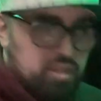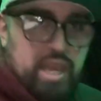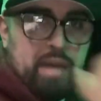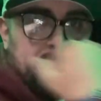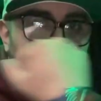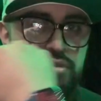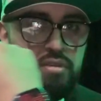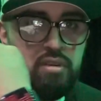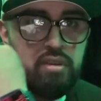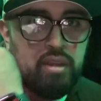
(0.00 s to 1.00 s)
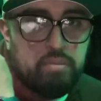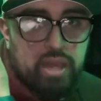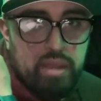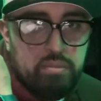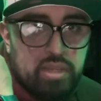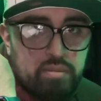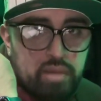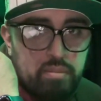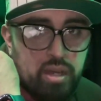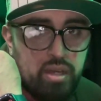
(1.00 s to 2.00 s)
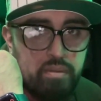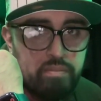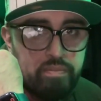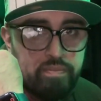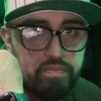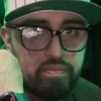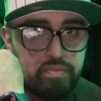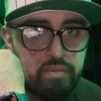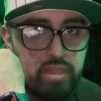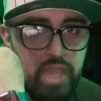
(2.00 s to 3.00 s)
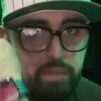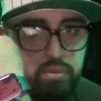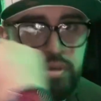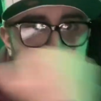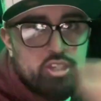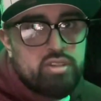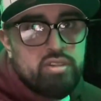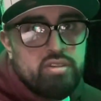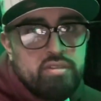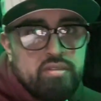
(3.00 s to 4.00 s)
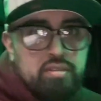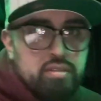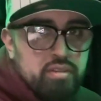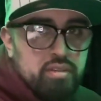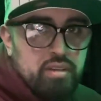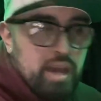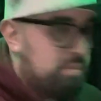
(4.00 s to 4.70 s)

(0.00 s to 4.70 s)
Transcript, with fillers: the Apple store and buy me and my mom Apple Watches. I